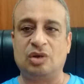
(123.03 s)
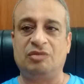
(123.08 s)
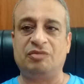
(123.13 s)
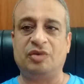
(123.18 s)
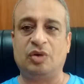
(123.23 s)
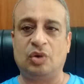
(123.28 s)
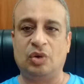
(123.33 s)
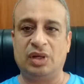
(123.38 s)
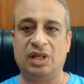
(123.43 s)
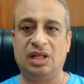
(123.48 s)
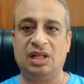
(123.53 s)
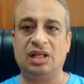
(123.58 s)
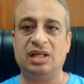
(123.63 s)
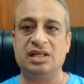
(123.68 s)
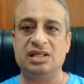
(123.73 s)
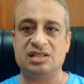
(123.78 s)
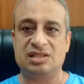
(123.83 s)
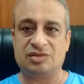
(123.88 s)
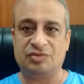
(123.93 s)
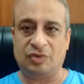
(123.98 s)
of oil
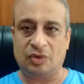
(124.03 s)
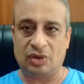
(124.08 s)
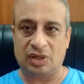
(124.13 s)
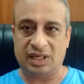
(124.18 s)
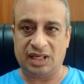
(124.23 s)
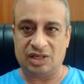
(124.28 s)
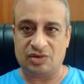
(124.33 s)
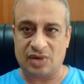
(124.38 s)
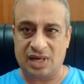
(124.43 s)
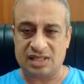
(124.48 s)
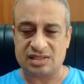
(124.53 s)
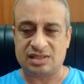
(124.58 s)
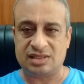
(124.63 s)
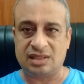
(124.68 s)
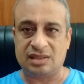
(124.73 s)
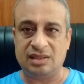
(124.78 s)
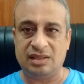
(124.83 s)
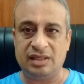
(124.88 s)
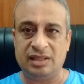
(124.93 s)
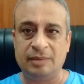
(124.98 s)
is falling
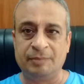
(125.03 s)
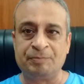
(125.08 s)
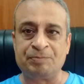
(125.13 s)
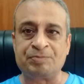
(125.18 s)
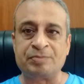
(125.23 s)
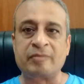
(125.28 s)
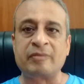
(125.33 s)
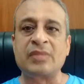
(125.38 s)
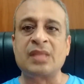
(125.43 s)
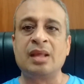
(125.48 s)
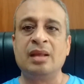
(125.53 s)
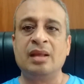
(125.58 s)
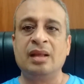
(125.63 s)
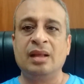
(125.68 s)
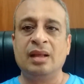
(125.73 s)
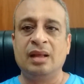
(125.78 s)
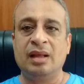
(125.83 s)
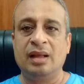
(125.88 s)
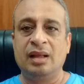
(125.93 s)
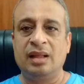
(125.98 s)
drastically,
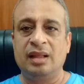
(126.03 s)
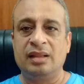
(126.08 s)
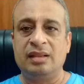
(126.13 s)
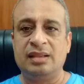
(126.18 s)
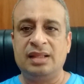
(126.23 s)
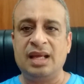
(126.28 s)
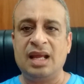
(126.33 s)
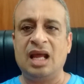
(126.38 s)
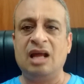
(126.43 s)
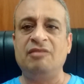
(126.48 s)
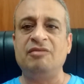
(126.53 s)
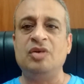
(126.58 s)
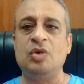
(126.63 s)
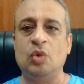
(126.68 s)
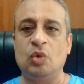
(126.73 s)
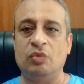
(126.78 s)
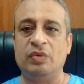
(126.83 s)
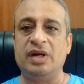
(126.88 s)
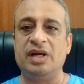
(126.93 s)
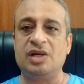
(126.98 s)
they have
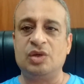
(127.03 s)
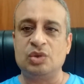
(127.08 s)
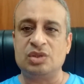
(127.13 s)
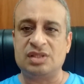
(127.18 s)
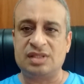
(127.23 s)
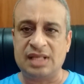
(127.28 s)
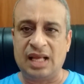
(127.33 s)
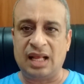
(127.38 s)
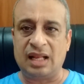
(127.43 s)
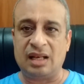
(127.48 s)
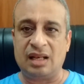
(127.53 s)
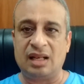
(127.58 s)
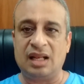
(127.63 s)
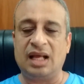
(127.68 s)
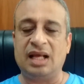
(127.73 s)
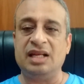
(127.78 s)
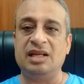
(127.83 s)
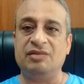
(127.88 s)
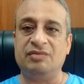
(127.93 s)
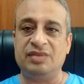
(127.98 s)
nowhere to sell.
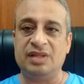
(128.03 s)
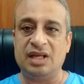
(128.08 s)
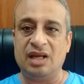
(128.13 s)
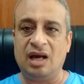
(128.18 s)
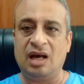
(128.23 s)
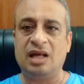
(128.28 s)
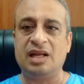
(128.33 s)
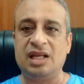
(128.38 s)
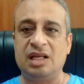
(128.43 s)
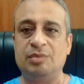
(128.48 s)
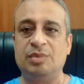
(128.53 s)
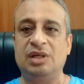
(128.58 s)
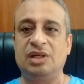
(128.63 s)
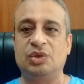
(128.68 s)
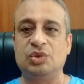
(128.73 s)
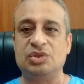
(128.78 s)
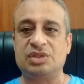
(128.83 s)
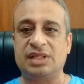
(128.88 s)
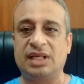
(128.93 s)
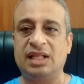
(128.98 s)
And if they are able
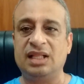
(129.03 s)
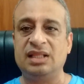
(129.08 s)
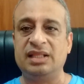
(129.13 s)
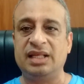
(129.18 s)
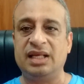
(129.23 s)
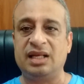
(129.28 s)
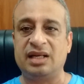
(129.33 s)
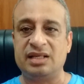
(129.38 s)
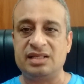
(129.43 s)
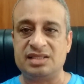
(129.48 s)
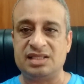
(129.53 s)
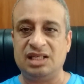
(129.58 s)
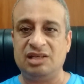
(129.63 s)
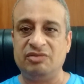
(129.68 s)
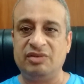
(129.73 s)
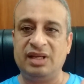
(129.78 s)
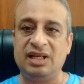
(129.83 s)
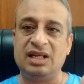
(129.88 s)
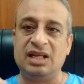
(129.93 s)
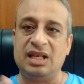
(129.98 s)
to sell, they are
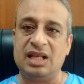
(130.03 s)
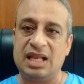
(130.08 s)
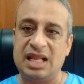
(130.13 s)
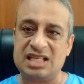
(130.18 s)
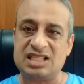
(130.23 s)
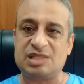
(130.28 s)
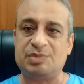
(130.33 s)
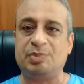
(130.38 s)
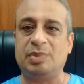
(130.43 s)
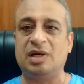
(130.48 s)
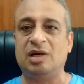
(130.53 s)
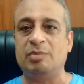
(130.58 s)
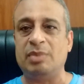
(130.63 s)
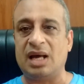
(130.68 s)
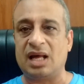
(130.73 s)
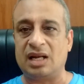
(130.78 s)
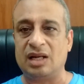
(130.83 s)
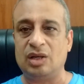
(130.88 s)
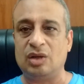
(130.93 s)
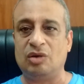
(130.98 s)
receiving less per
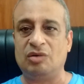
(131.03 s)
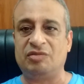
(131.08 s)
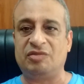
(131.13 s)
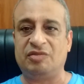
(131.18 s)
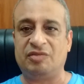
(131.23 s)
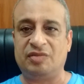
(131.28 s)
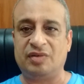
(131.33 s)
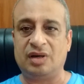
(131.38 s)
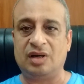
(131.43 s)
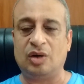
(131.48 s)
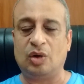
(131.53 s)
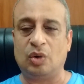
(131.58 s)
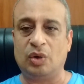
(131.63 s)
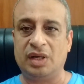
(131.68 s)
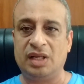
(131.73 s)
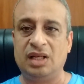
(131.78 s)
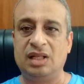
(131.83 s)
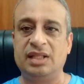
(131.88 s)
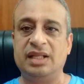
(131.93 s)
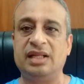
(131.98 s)
barrel of
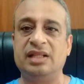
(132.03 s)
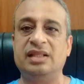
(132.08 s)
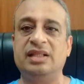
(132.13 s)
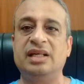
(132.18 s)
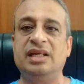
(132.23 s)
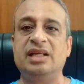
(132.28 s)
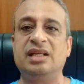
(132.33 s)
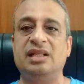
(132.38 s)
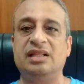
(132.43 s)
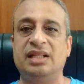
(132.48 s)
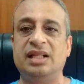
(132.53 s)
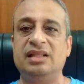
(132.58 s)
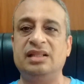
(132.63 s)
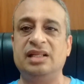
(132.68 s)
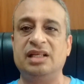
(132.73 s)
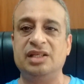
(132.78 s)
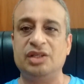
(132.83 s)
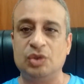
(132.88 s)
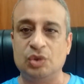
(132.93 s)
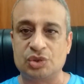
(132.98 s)
oil than
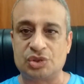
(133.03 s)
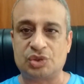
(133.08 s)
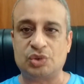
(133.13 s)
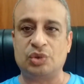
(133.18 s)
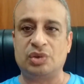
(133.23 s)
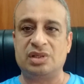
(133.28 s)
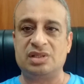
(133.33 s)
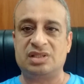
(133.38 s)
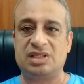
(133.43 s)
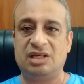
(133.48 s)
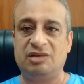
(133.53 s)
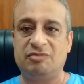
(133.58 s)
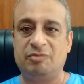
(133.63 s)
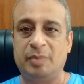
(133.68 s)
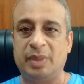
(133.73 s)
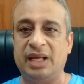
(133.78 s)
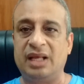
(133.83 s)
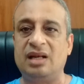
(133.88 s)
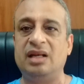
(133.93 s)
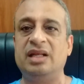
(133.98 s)
they used to receive
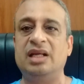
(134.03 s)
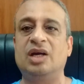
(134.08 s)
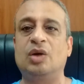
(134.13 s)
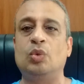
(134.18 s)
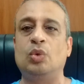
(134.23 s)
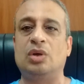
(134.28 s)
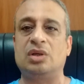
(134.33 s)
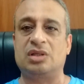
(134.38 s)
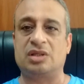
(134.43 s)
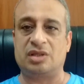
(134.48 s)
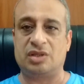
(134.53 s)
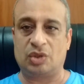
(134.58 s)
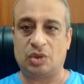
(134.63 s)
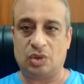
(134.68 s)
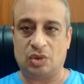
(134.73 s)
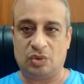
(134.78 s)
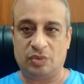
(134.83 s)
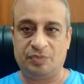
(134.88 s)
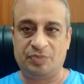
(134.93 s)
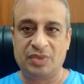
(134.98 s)
barely a quarter
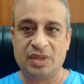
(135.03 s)
ago.